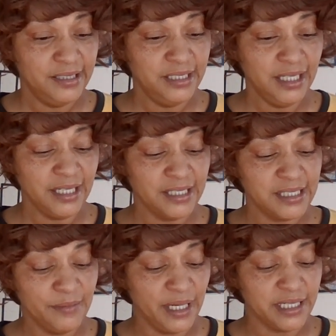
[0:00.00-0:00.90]
Yeah,
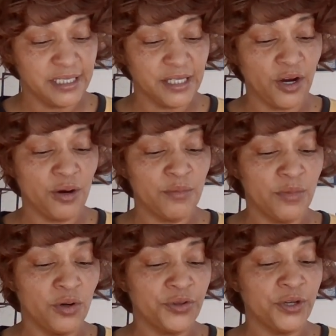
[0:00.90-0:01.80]
somebody is in hermit
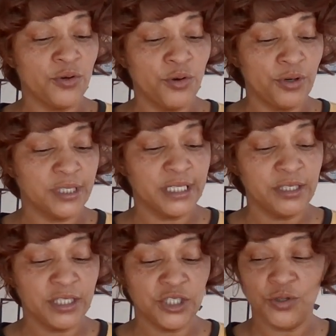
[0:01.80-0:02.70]
mode. They're going, they
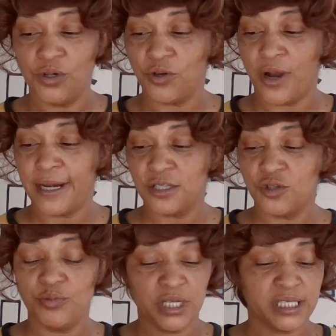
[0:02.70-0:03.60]
showing
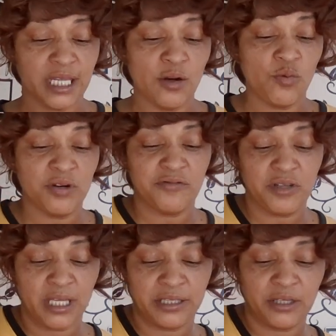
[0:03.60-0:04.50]
gratitude because they don't want to
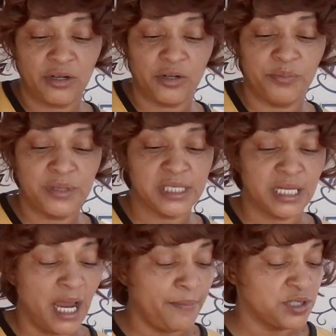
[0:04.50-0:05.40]
feel like they're gonna miss
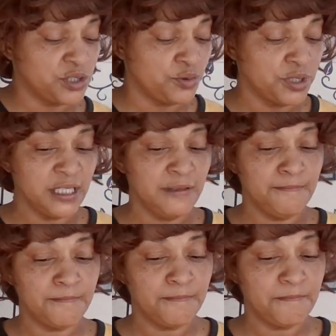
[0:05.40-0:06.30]
an opportunity.